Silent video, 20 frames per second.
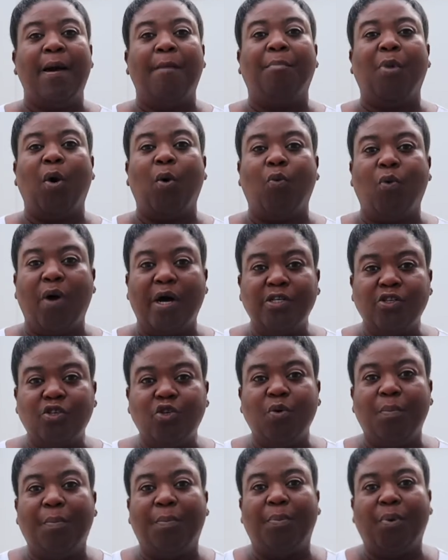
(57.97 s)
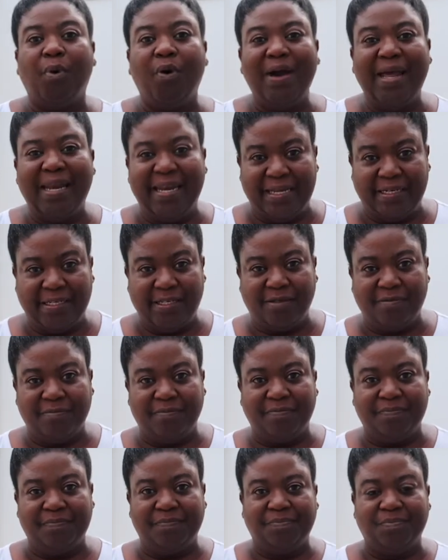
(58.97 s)
But once you boil it
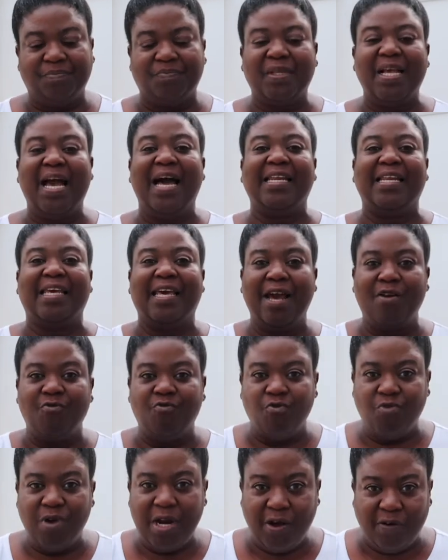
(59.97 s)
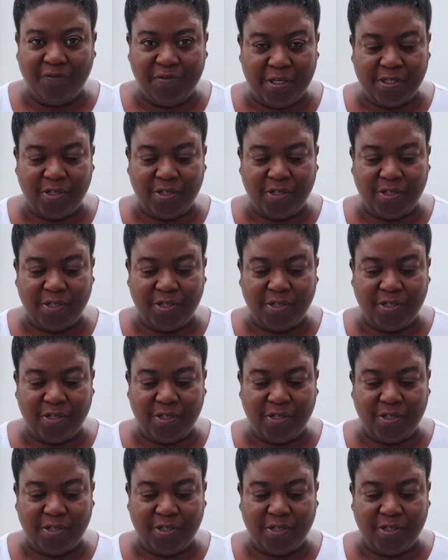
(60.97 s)
and get rid of the